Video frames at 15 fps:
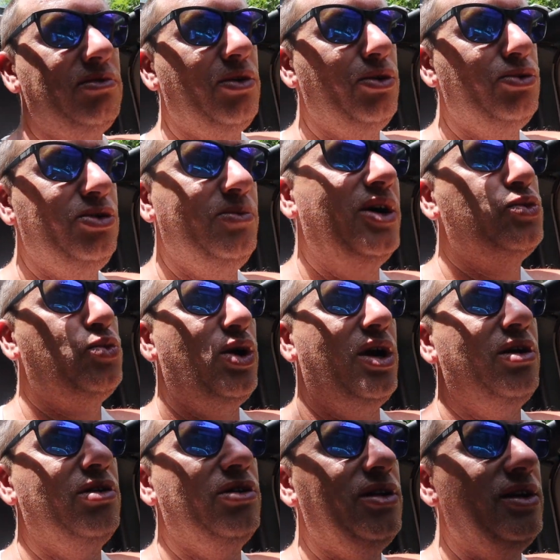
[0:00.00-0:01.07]
go 2 miles per
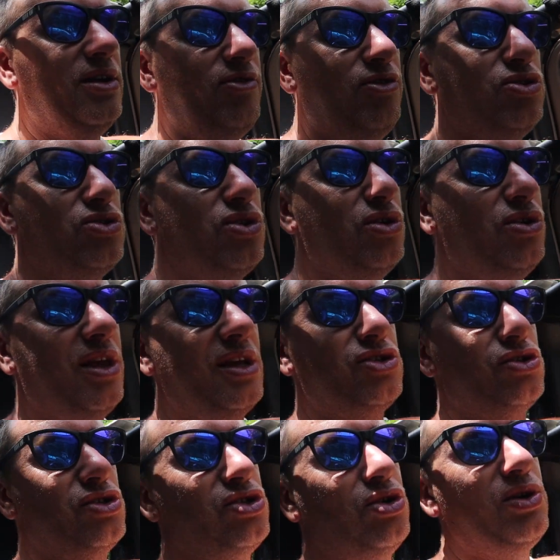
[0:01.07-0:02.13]
hour. And if you start
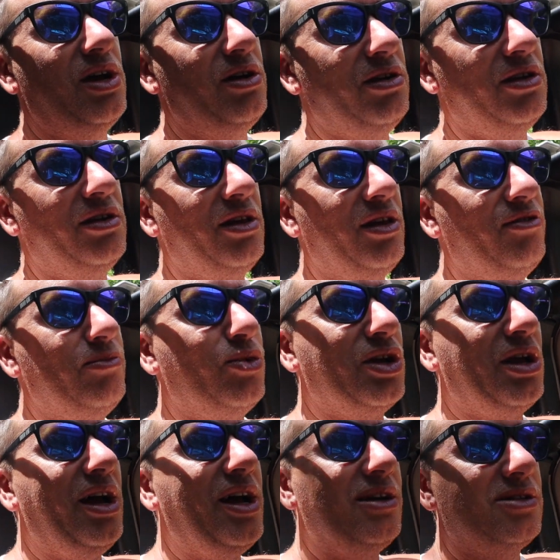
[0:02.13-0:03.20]
to slow down, then give it more
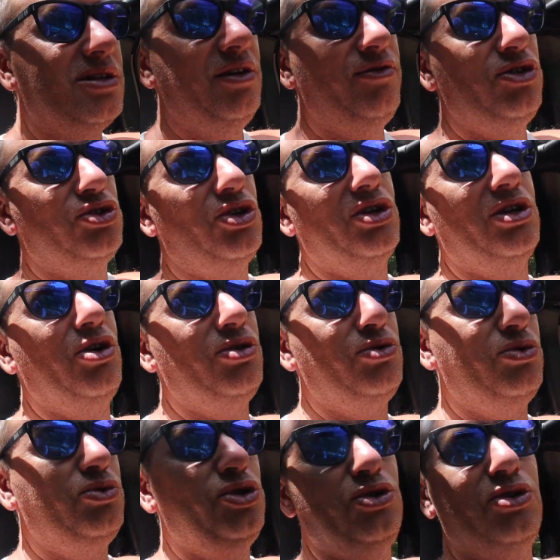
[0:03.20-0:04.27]
gas. And if you start to go a
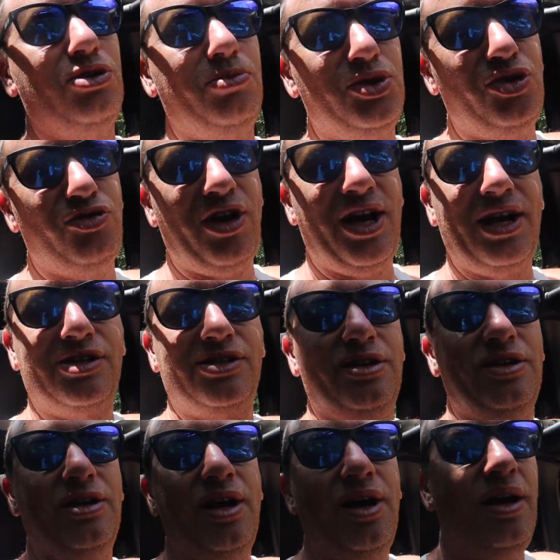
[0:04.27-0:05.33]
little bit too fast,
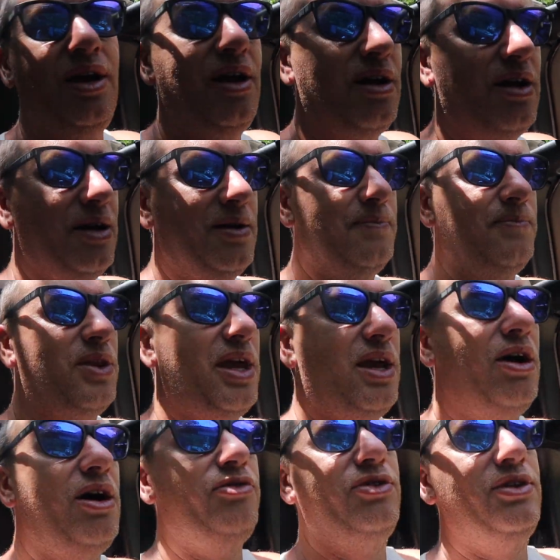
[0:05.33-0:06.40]
then lay
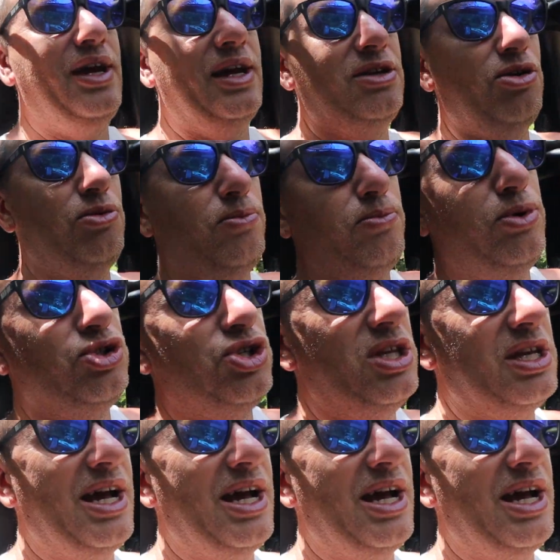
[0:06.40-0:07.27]
off. Like, don't push on the